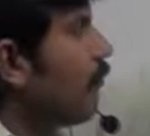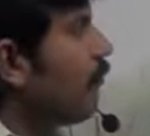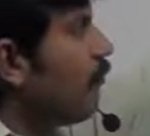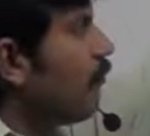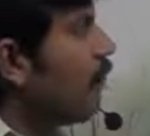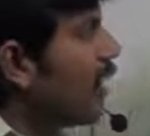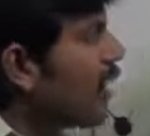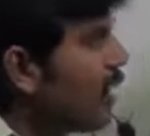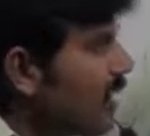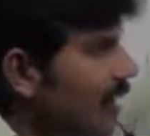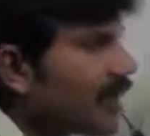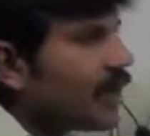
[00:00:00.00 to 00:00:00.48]

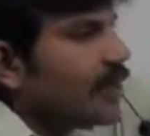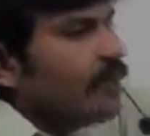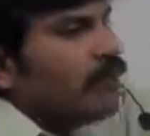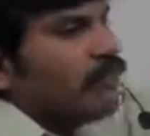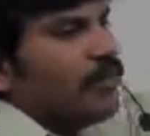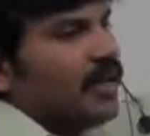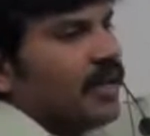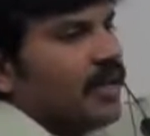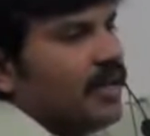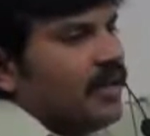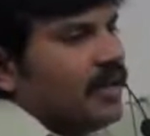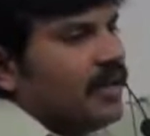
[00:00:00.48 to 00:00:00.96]
by
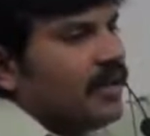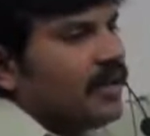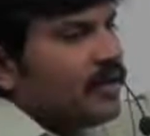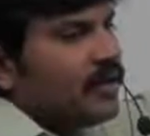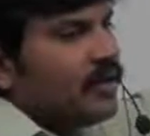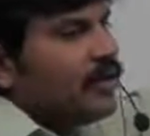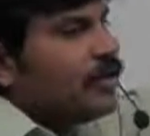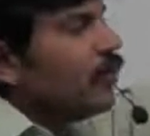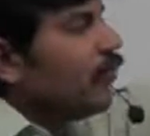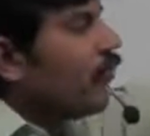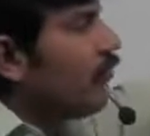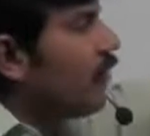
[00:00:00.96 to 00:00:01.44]
compiler
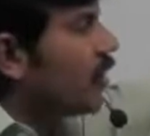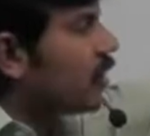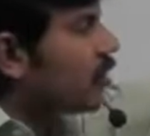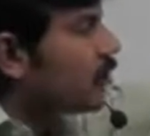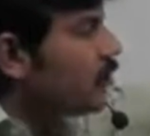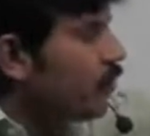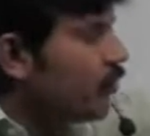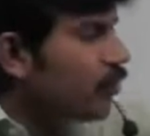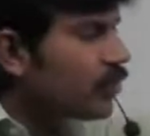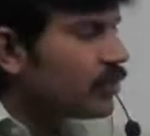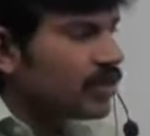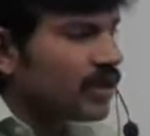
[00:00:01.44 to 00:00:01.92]
for
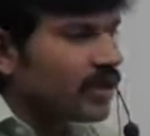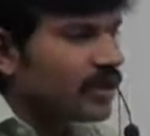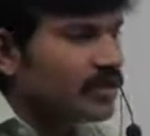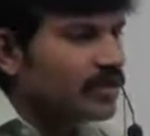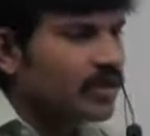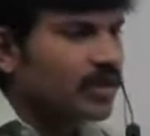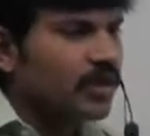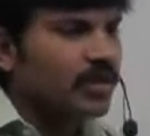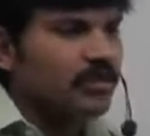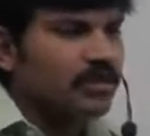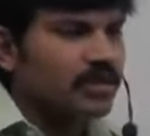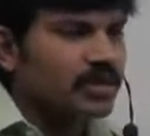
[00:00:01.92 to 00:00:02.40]
smooth
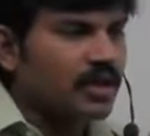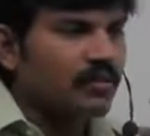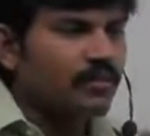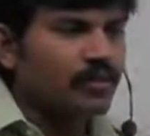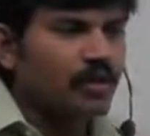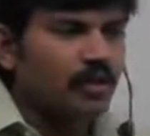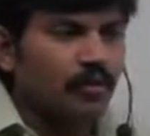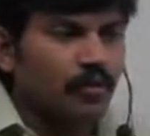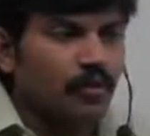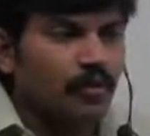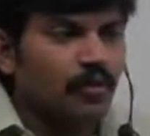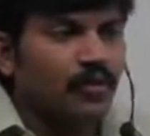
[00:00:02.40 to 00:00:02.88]
execution of
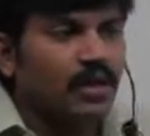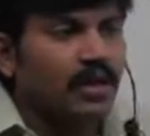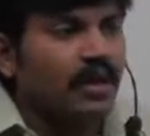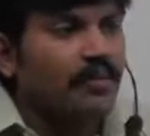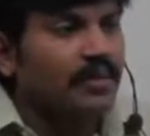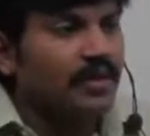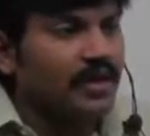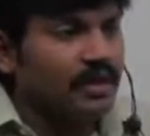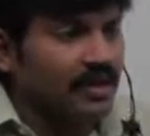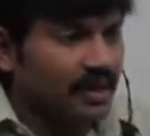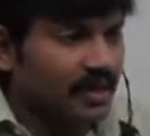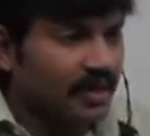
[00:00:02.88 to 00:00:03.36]
the
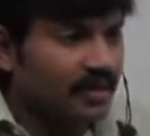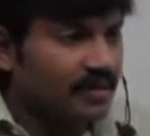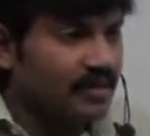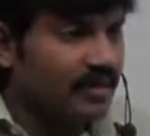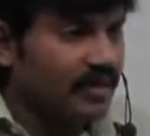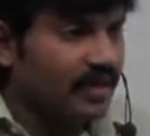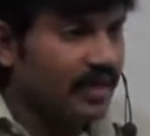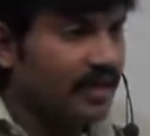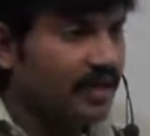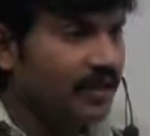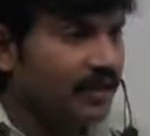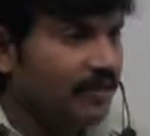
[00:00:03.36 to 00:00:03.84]
program at
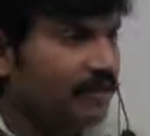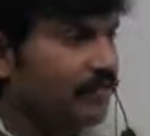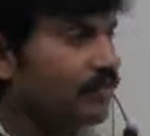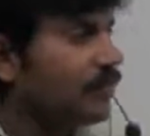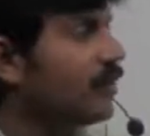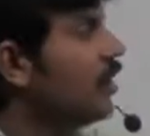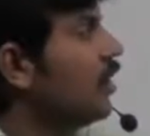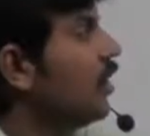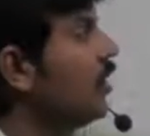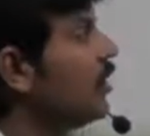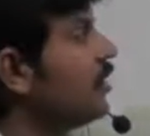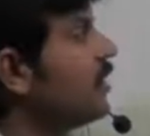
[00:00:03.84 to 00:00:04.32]
runtime,
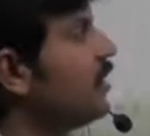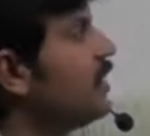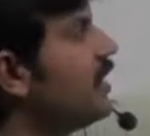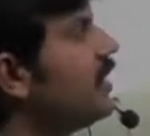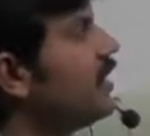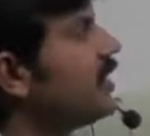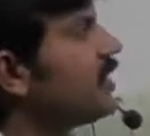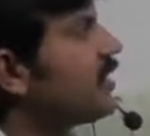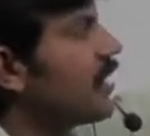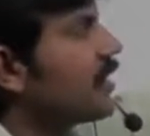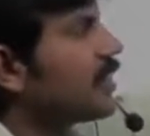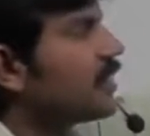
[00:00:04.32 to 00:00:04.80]

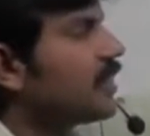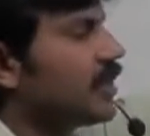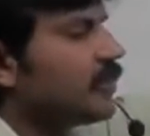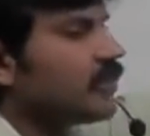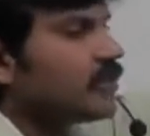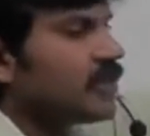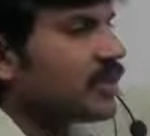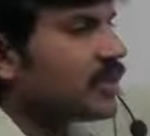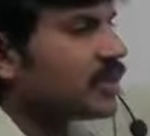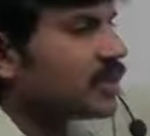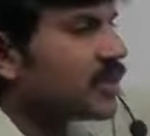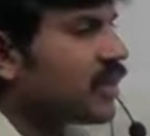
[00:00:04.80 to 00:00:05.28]
these
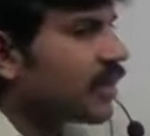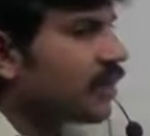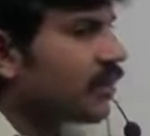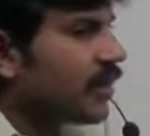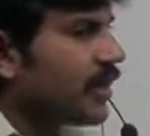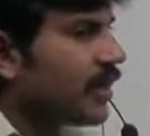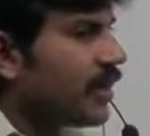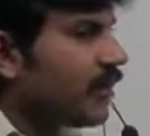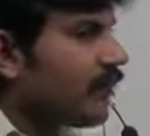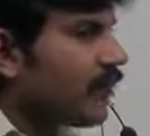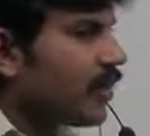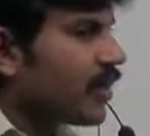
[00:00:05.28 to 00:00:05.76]
exceptions are
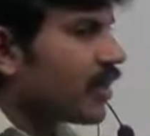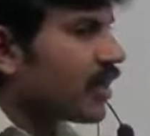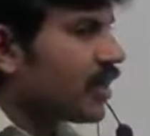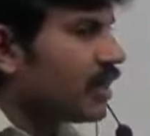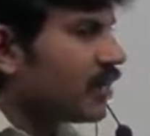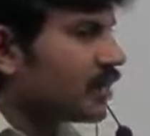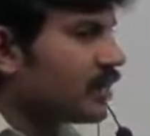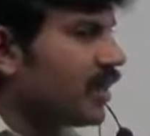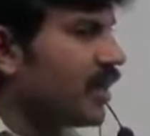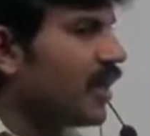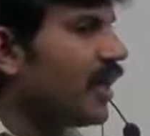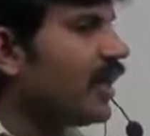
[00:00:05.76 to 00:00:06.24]
by default
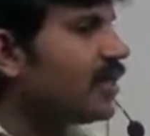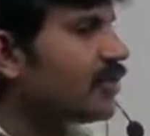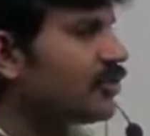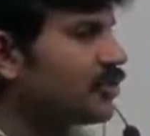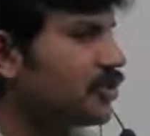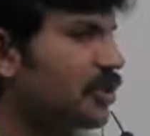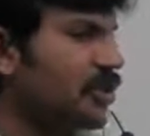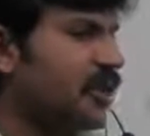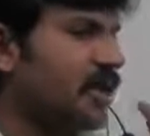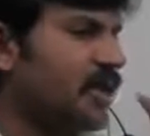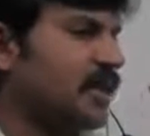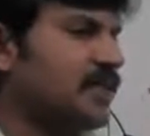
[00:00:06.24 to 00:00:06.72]
considered as
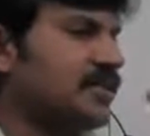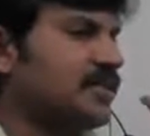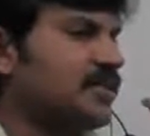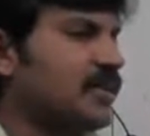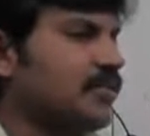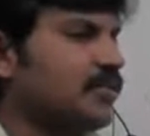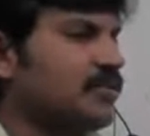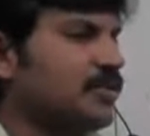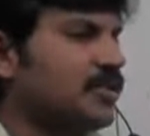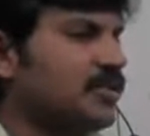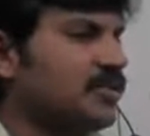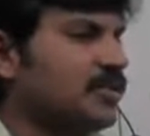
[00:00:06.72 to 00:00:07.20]
checked
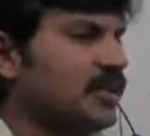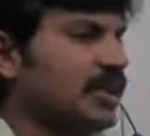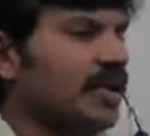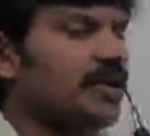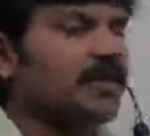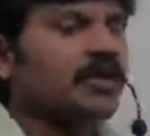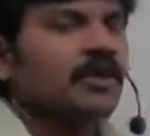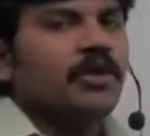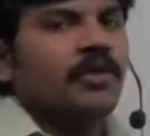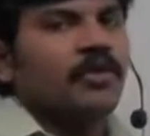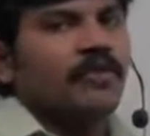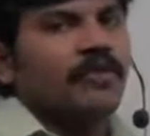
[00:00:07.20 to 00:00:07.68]
exceptions,
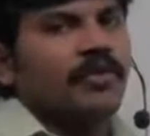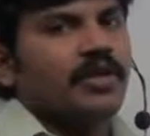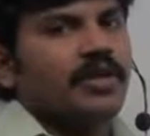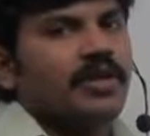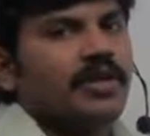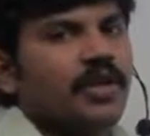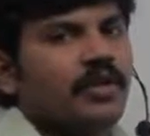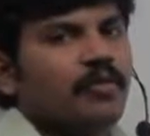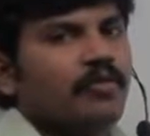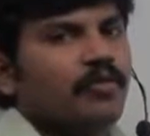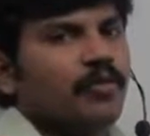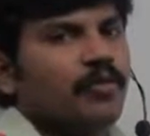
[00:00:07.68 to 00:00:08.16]
right?
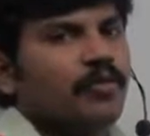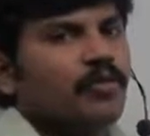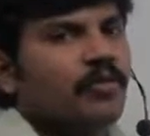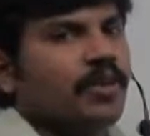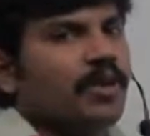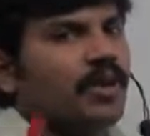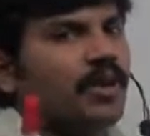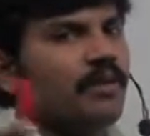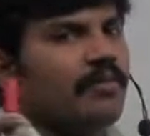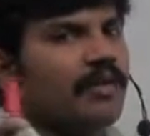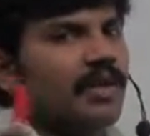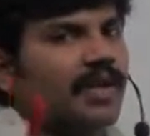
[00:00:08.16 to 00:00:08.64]
Whether
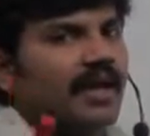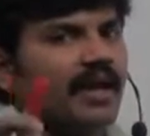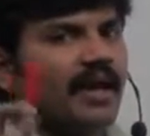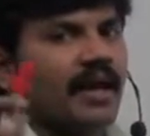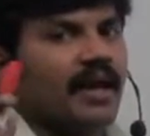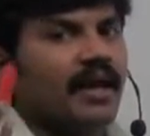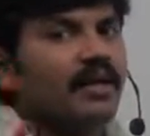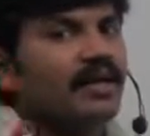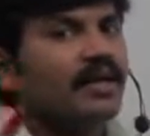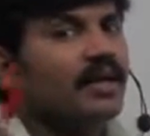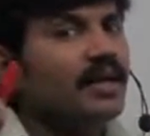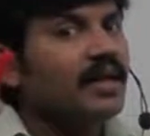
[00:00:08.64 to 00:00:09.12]
programmer
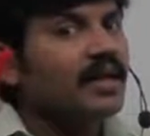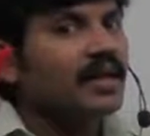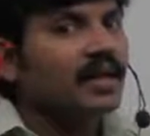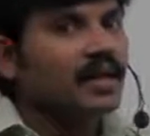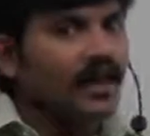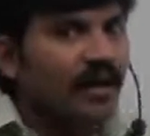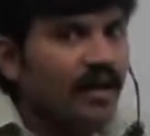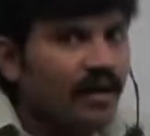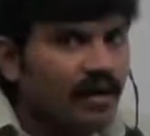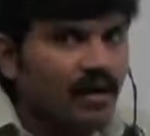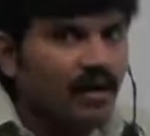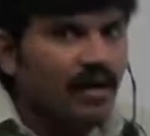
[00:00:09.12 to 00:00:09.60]
handling
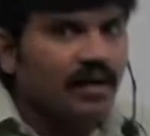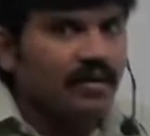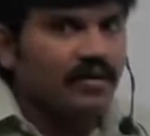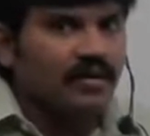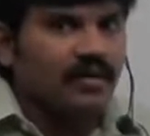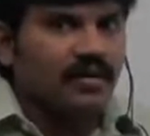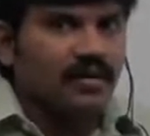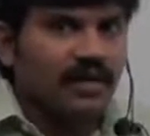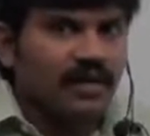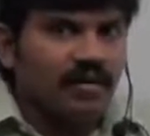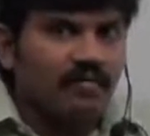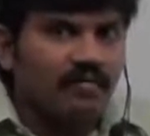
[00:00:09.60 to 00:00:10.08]
or
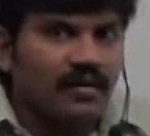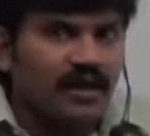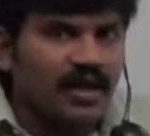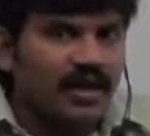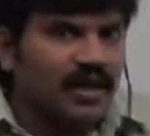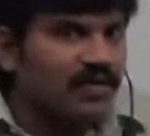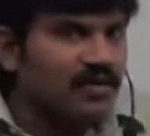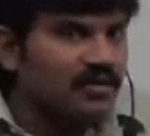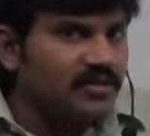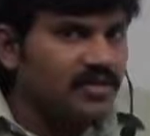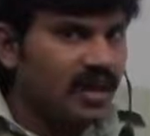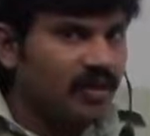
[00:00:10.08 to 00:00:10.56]
not,
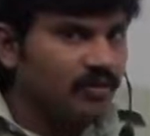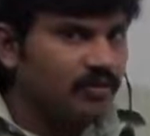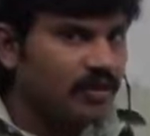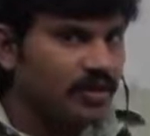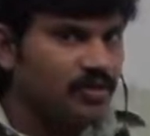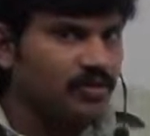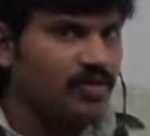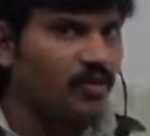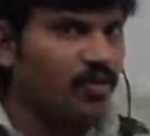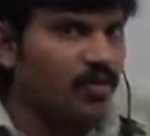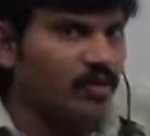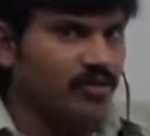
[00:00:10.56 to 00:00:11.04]
compiler is
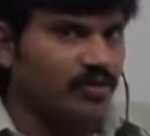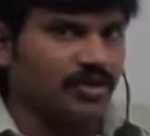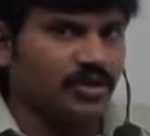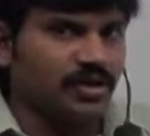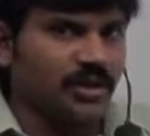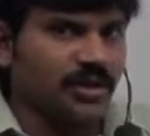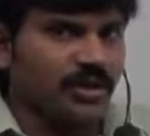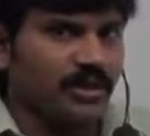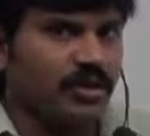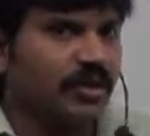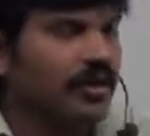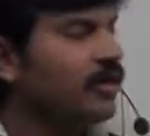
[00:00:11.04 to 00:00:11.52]
always going to
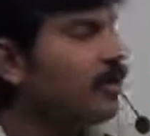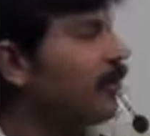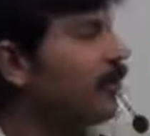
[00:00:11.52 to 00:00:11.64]
check.